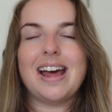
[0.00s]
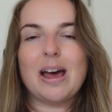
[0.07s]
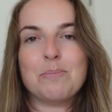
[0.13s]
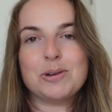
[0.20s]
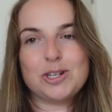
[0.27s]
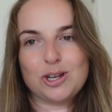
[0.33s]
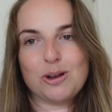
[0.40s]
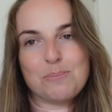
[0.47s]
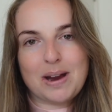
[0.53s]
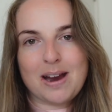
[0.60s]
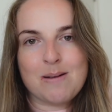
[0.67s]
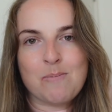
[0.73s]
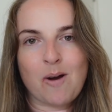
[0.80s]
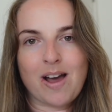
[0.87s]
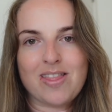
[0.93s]
Uh, but do
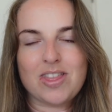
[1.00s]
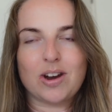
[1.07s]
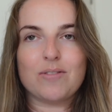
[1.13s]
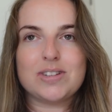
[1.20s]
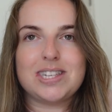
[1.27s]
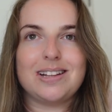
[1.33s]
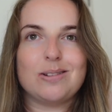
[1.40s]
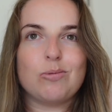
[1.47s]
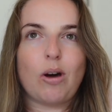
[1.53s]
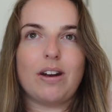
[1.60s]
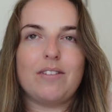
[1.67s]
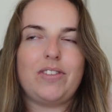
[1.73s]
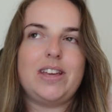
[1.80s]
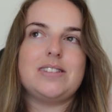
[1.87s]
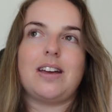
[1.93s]
bear in mind that obviously a lot
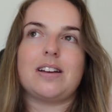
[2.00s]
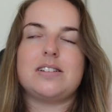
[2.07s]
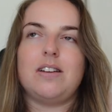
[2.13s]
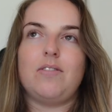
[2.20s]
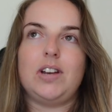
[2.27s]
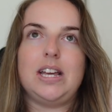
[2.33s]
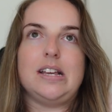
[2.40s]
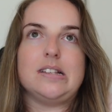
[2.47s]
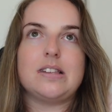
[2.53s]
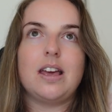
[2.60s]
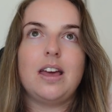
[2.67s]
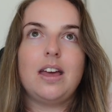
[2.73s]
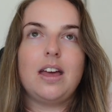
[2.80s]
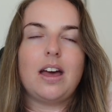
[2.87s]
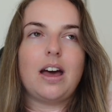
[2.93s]
of these activities
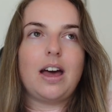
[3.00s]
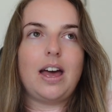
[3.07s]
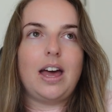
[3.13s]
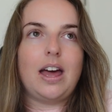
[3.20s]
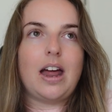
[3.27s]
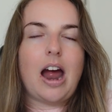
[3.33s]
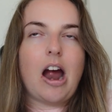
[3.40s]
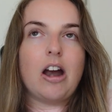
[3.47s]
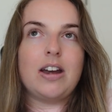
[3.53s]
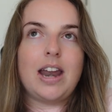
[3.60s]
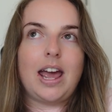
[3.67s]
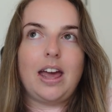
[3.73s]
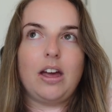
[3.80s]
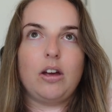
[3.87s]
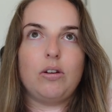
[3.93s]
Uh, are
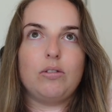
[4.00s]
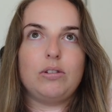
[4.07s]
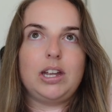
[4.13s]
now,